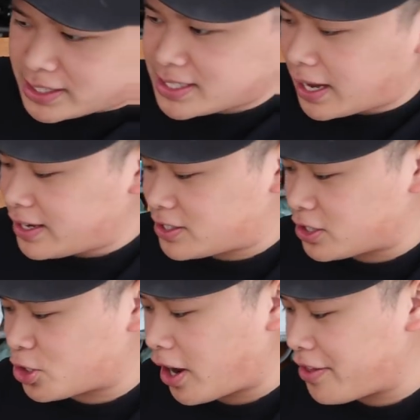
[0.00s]
excited
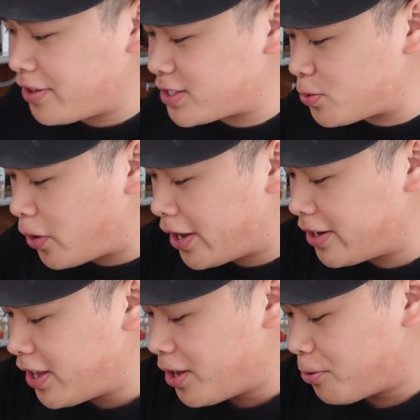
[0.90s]
to try this
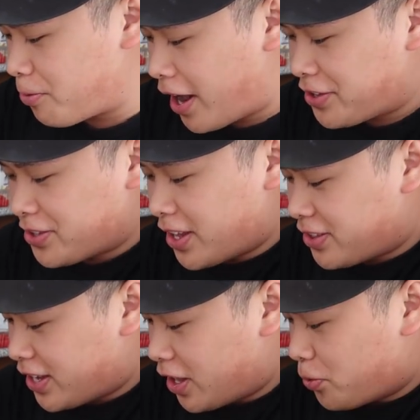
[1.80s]
one rather
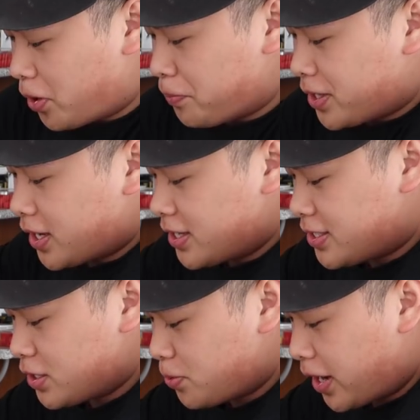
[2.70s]
than the other one
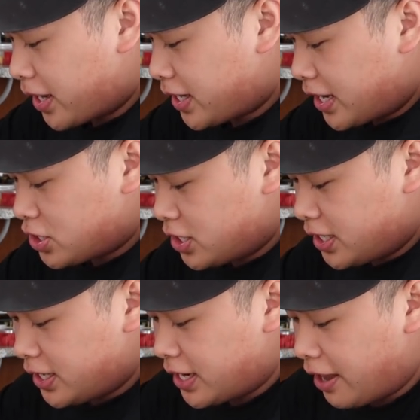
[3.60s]
because this one I can actually
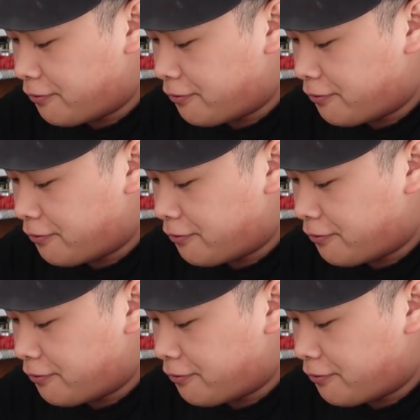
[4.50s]
eat